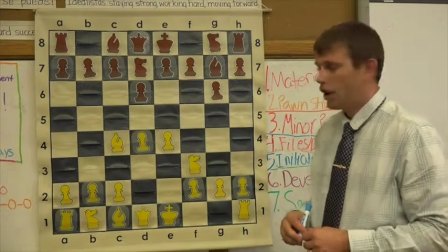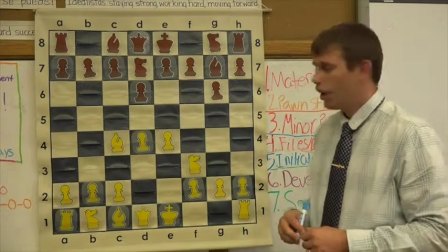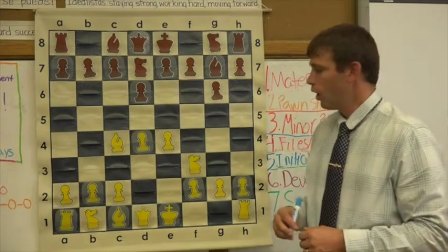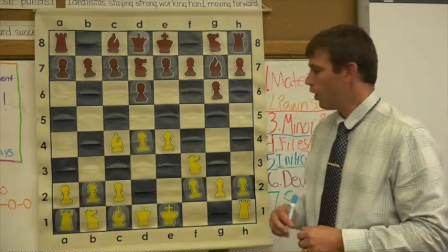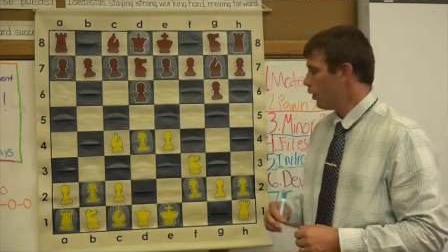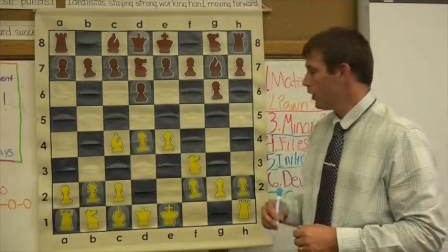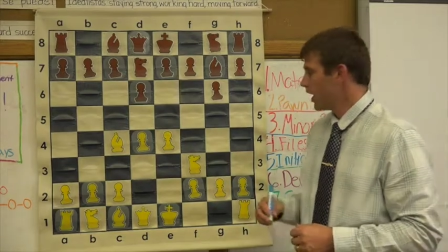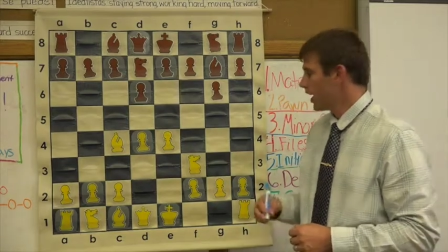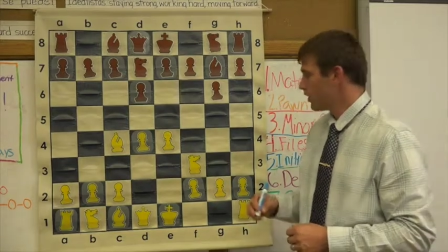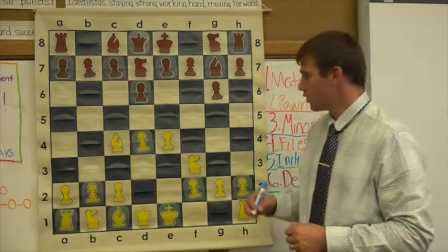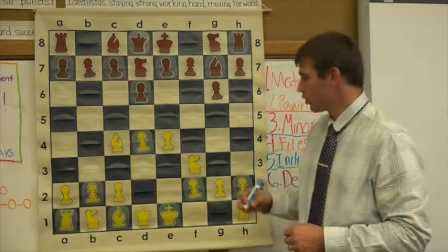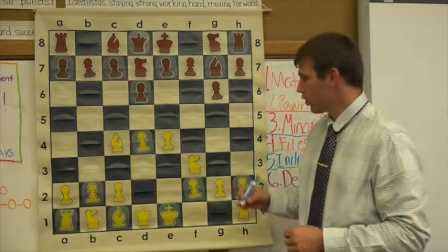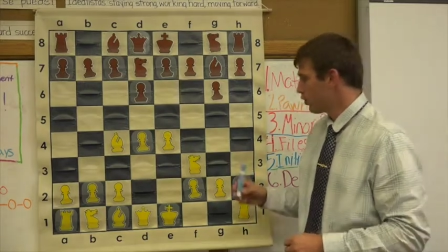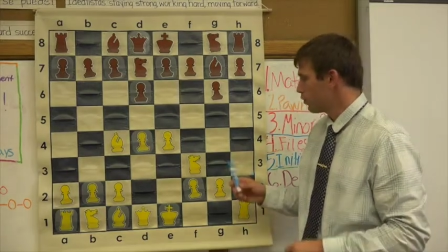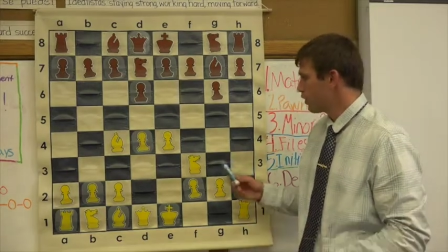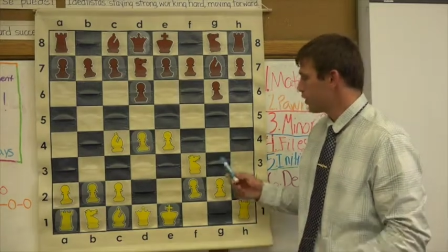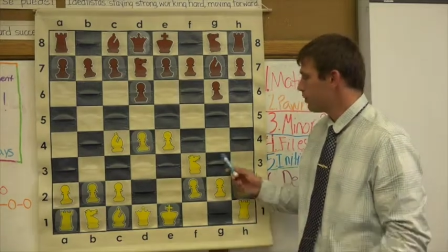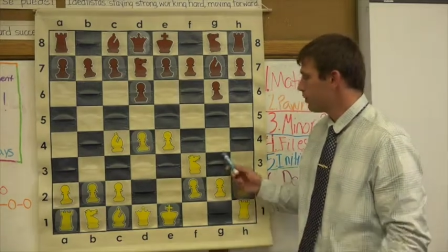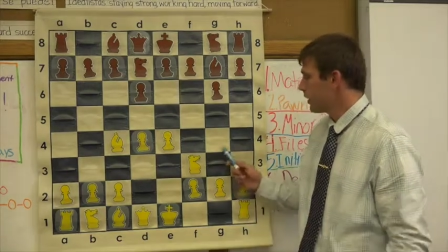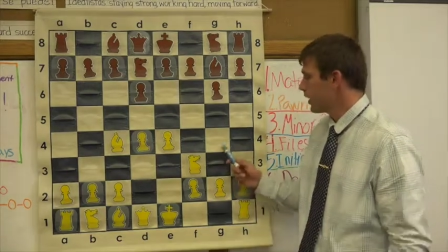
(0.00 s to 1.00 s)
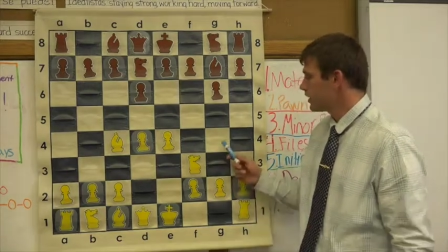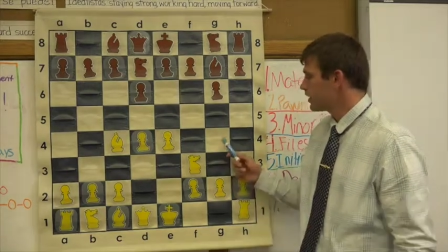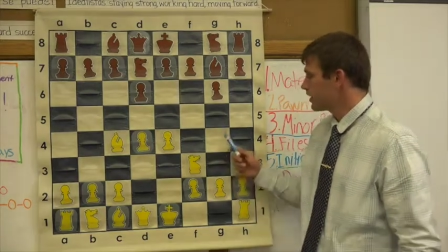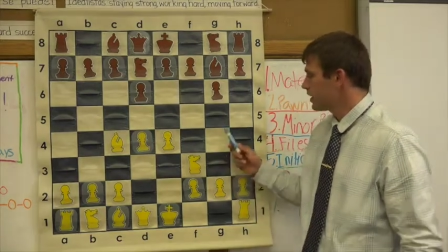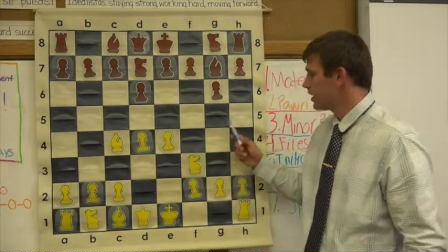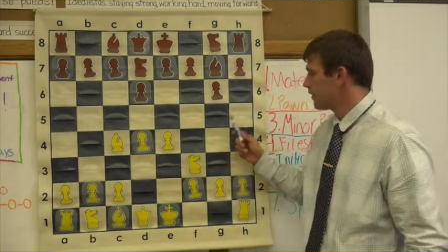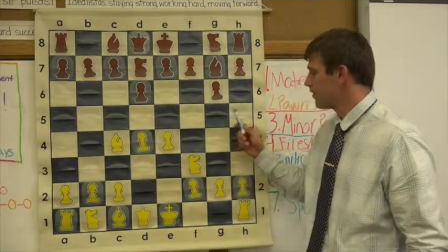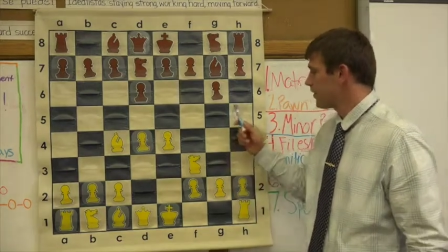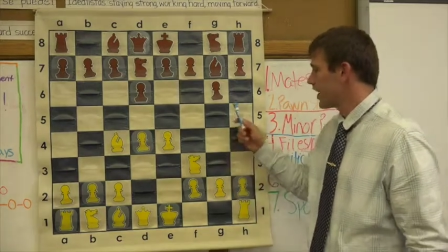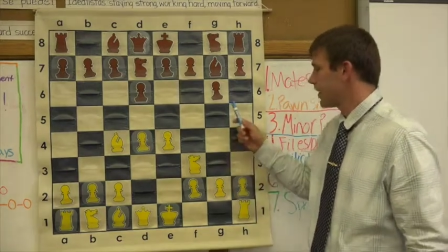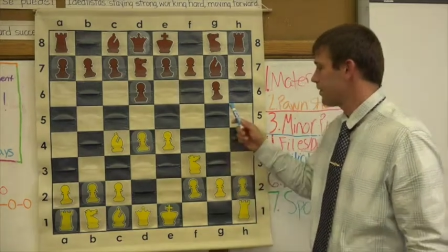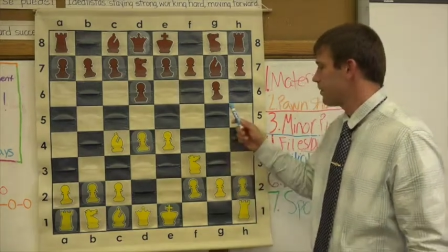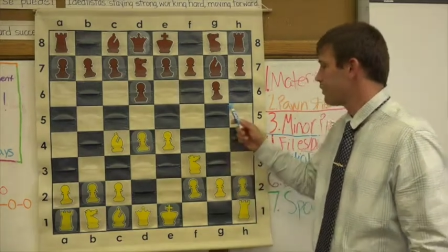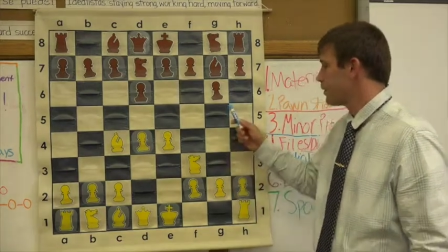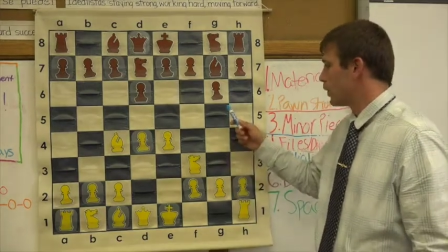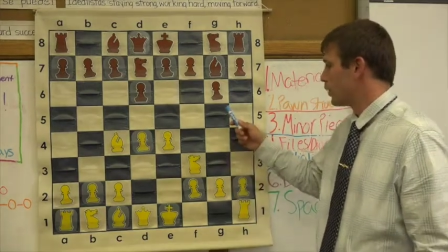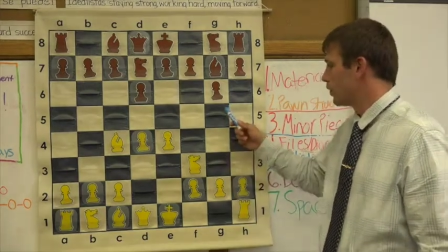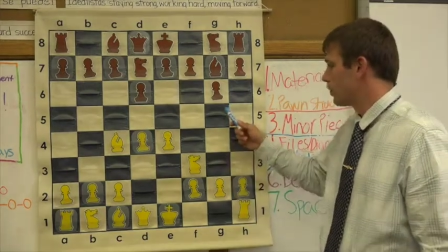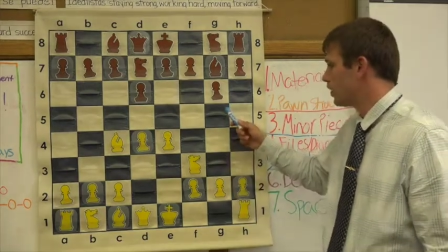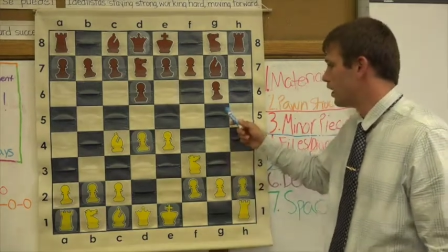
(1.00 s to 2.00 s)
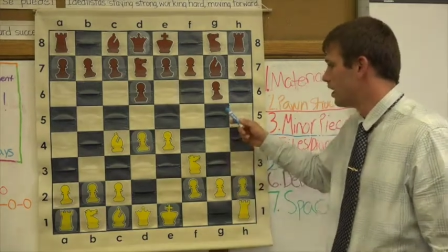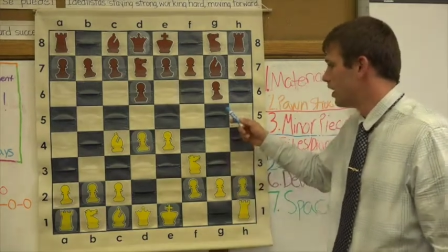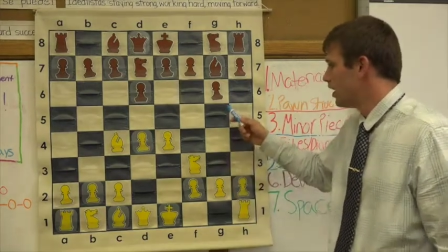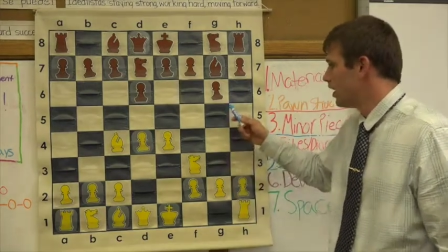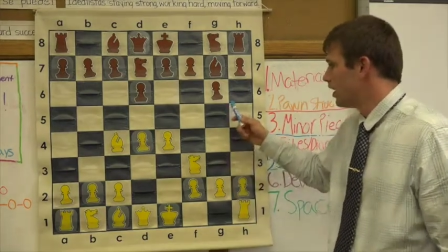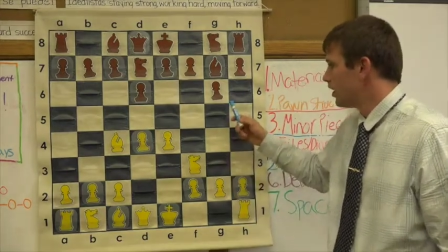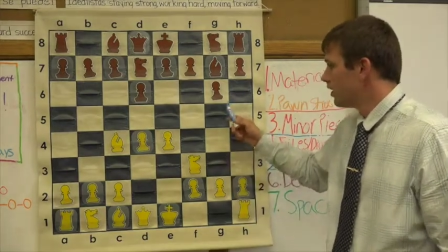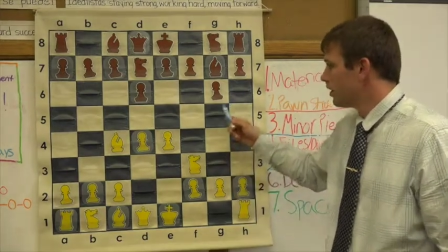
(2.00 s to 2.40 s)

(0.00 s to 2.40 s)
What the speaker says: Okay, so hopefully you paused it and found the move.